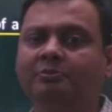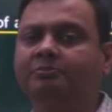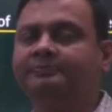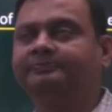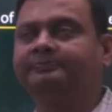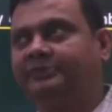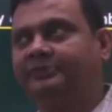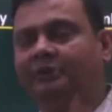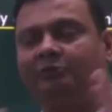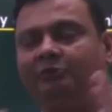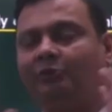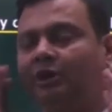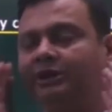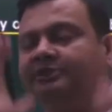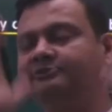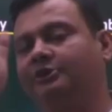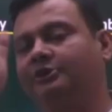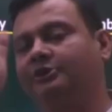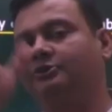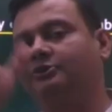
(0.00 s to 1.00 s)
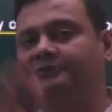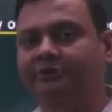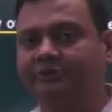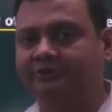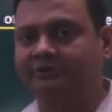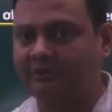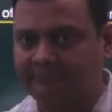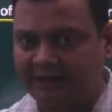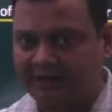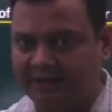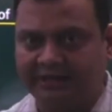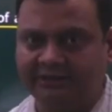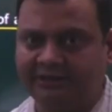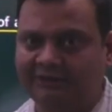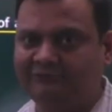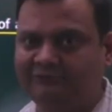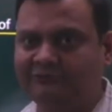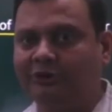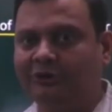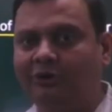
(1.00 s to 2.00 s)
the wall in front of you is a plane,
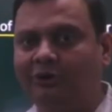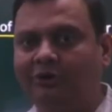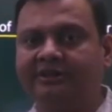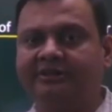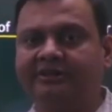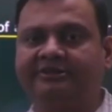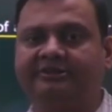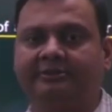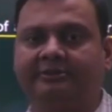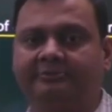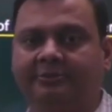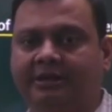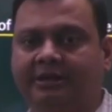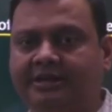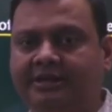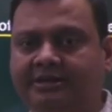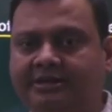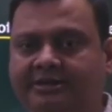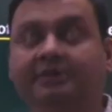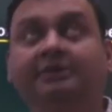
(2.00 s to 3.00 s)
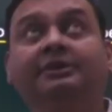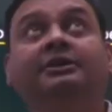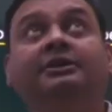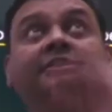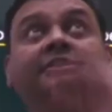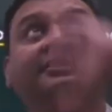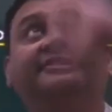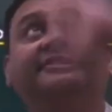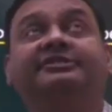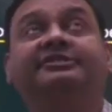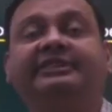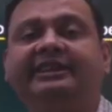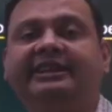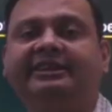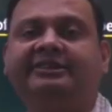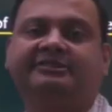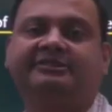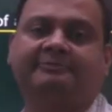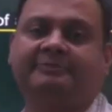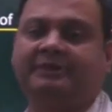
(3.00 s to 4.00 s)
the floor is the plane, the
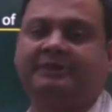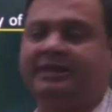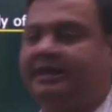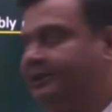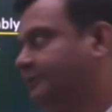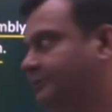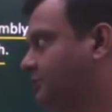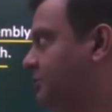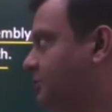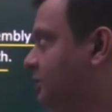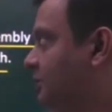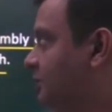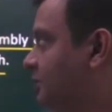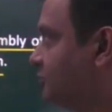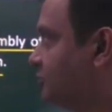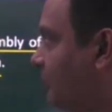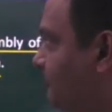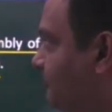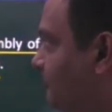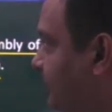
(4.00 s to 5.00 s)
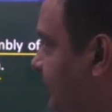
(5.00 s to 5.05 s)
ceiling is the plane. So a